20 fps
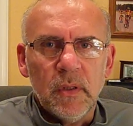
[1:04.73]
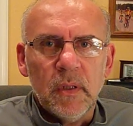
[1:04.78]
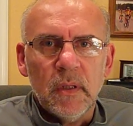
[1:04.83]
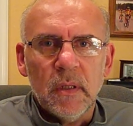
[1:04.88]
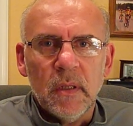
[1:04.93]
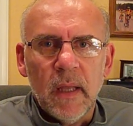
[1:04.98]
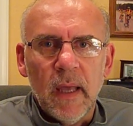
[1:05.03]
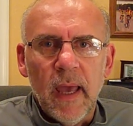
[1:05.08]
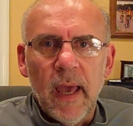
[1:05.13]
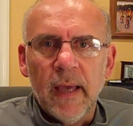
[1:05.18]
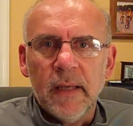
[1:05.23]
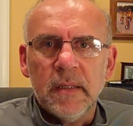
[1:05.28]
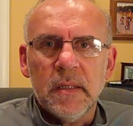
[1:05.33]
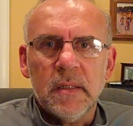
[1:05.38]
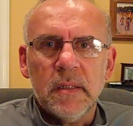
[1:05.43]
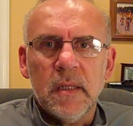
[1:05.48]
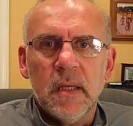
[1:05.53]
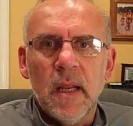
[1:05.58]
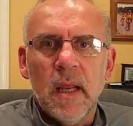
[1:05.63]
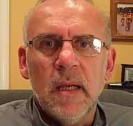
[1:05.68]
you can
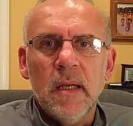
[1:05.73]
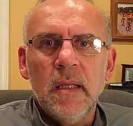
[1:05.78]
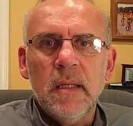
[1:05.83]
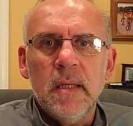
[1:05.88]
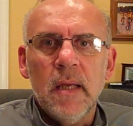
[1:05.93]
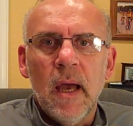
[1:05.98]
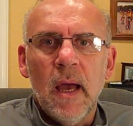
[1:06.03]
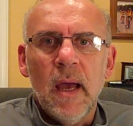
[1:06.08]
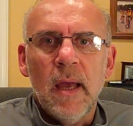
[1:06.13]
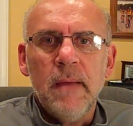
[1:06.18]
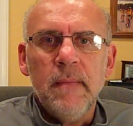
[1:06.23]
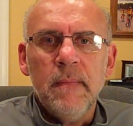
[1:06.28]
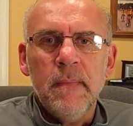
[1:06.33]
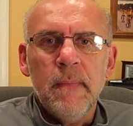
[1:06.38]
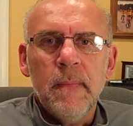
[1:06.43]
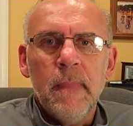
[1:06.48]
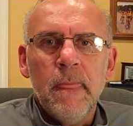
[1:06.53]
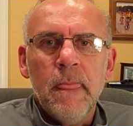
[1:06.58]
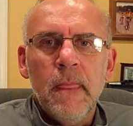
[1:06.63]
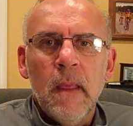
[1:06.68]
access at any time.
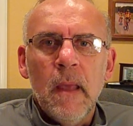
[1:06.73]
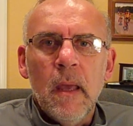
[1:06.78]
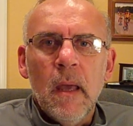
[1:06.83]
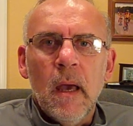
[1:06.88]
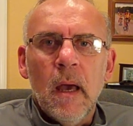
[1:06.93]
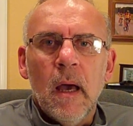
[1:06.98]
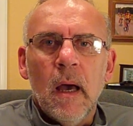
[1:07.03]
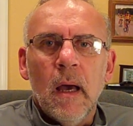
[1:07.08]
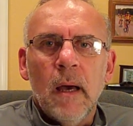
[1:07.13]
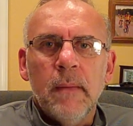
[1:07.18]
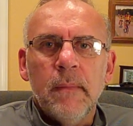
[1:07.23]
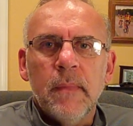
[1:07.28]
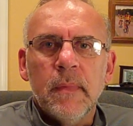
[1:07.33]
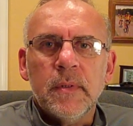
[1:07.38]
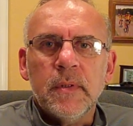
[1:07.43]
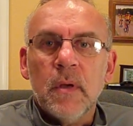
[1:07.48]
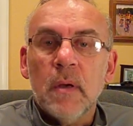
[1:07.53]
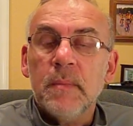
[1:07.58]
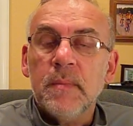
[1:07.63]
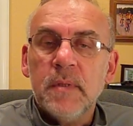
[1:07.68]

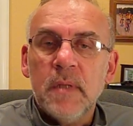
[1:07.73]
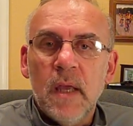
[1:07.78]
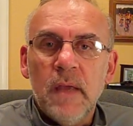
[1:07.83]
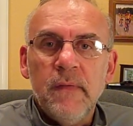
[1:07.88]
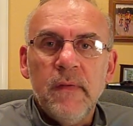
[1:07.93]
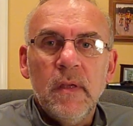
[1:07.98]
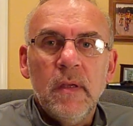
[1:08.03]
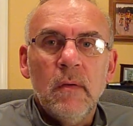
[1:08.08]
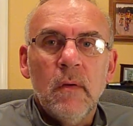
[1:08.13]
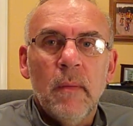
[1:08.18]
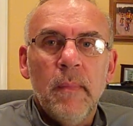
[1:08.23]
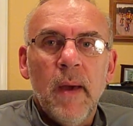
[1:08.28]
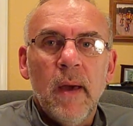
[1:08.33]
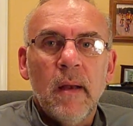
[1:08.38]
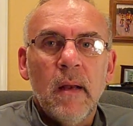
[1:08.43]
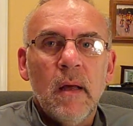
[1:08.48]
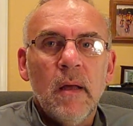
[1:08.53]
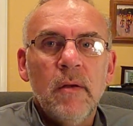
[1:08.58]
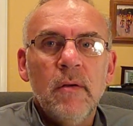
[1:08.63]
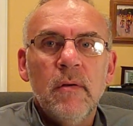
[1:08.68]
So I'm saving you
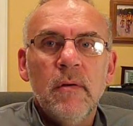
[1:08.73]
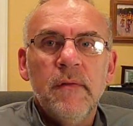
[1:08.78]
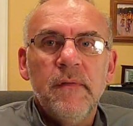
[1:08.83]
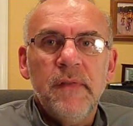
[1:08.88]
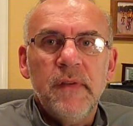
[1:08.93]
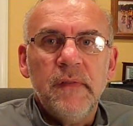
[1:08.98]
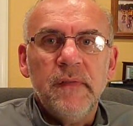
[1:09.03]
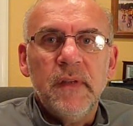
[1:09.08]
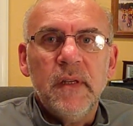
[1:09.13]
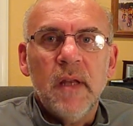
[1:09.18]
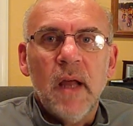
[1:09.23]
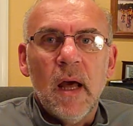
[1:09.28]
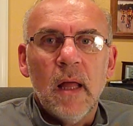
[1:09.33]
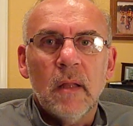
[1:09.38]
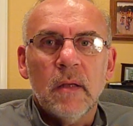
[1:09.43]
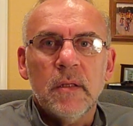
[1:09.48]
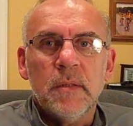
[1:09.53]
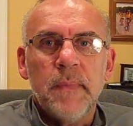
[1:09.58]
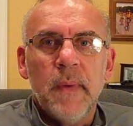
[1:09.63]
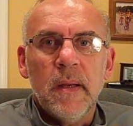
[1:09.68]
about
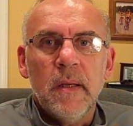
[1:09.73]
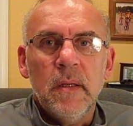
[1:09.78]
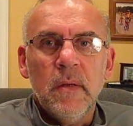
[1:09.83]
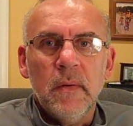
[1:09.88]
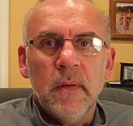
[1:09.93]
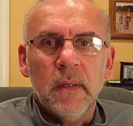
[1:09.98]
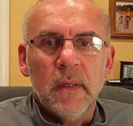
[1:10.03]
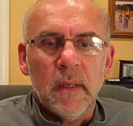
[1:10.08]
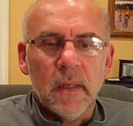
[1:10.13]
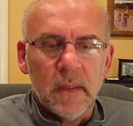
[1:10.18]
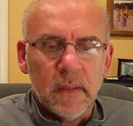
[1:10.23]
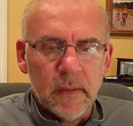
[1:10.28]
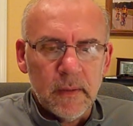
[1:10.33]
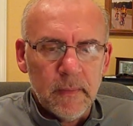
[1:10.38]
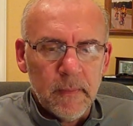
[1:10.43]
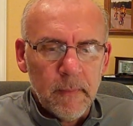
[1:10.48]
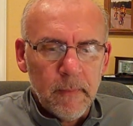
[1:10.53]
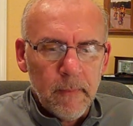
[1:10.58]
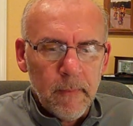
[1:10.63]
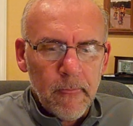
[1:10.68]
$150 by doing
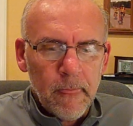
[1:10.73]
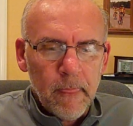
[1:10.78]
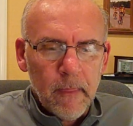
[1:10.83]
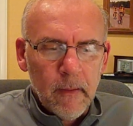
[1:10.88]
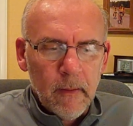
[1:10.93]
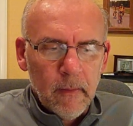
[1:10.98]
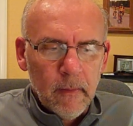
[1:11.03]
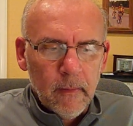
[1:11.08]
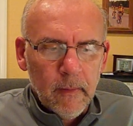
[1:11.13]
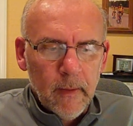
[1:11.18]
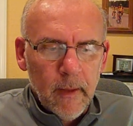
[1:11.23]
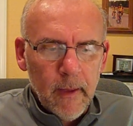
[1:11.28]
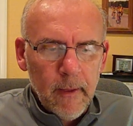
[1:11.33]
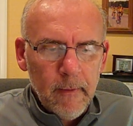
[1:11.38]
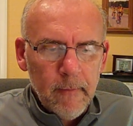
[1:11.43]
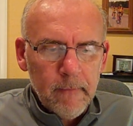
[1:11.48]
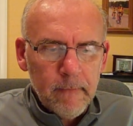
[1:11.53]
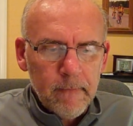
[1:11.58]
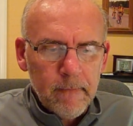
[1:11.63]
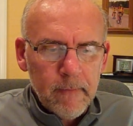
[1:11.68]
this.
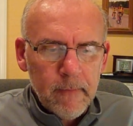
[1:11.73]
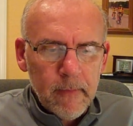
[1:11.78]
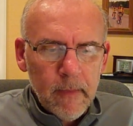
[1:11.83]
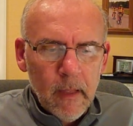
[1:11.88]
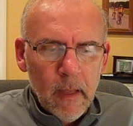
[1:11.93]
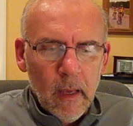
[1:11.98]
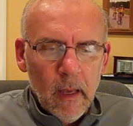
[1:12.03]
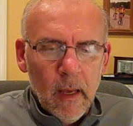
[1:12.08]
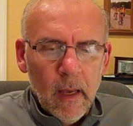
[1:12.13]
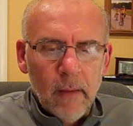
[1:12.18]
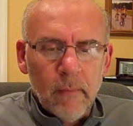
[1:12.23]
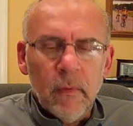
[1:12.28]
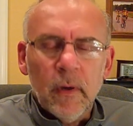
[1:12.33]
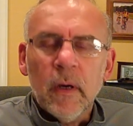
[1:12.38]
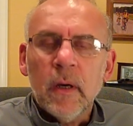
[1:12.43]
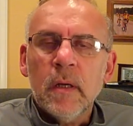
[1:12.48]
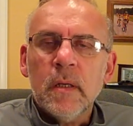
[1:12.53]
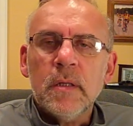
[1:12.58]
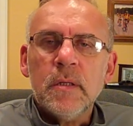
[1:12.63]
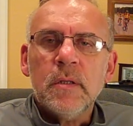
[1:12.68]
Okay.
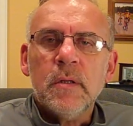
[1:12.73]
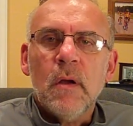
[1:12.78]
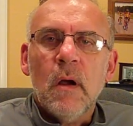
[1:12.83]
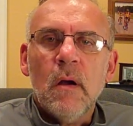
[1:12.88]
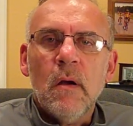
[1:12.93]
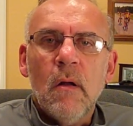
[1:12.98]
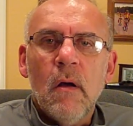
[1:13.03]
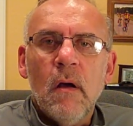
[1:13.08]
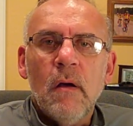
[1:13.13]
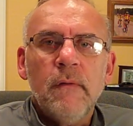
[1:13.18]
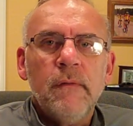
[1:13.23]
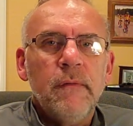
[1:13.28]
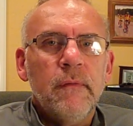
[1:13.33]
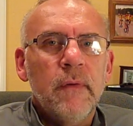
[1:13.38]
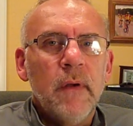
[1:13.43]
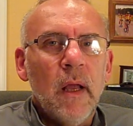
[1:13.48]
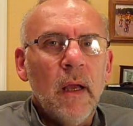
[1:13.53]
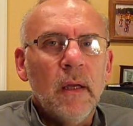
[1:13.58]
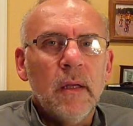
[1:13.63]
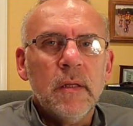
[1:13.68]
We're going to start off.
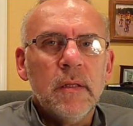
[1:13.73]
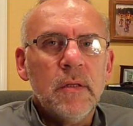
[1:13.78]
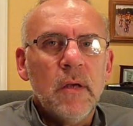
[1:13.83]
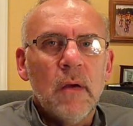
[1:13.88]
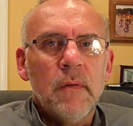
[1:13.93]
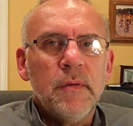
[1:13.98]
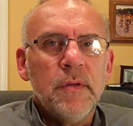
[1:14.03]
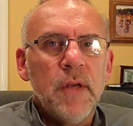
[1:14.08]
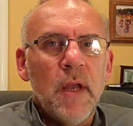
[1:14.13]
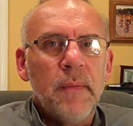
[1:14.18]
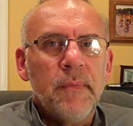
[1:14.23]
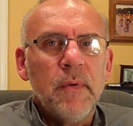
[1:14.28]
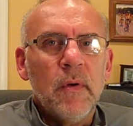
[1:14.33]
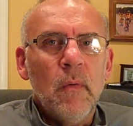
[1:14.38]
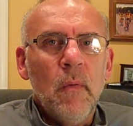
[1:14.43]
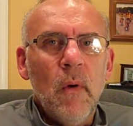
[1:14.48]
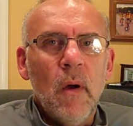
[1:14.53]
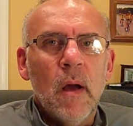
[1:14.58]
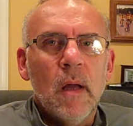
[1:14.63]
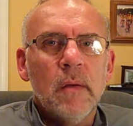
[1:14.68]
We're not going to start with
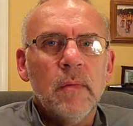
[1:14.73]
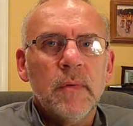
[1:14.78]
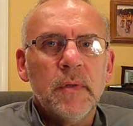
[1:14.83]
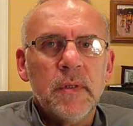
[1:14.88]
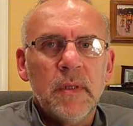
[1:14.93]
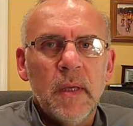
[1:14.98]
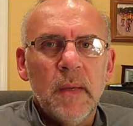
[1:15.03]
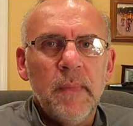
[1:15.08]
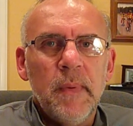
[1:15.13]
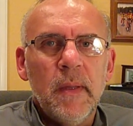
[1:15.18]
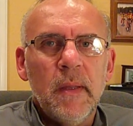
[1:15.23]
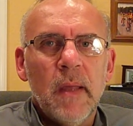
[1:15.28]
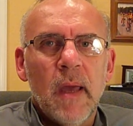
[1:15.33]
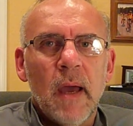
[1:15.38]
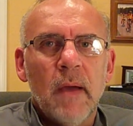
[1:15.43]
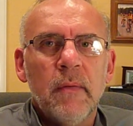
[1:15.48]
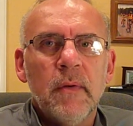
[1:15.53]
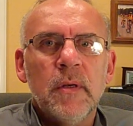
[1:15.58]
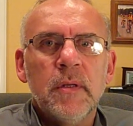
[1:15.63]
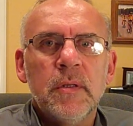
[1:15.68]
chapter 1. We're skipping
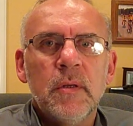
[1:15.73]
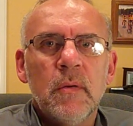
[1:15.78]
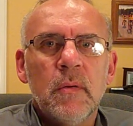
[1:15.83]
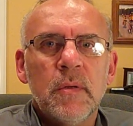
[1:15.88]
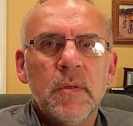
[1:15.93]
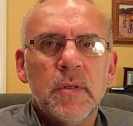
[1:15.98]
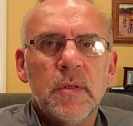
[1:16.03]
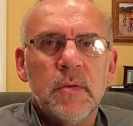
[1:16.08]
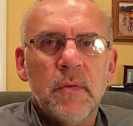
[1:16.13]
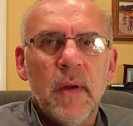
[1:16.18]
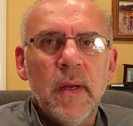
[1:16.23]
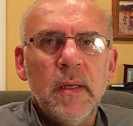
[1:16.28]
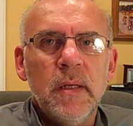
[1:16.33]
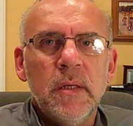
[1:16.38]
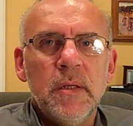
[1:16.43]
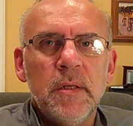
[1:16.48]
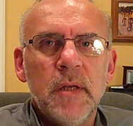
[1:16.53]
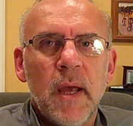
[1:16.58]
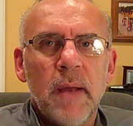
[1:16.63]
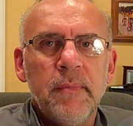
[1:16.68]
that. We're just going straight
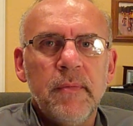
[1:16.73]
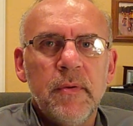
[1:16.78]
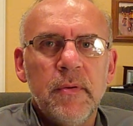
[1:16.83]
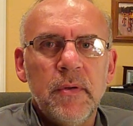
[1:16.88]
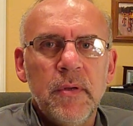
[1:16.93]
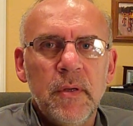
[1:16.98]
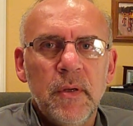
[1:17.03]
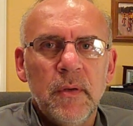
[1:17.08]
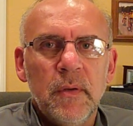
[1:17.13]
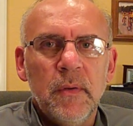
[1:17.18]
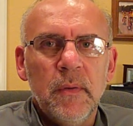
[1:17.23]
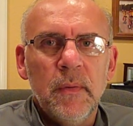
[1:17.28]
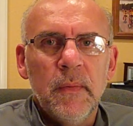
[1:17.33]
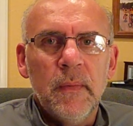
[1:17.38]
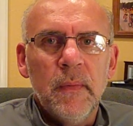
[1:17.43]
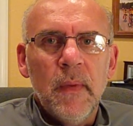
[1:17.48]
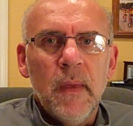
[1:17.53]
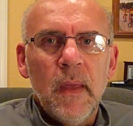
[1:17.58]
to chapter 2,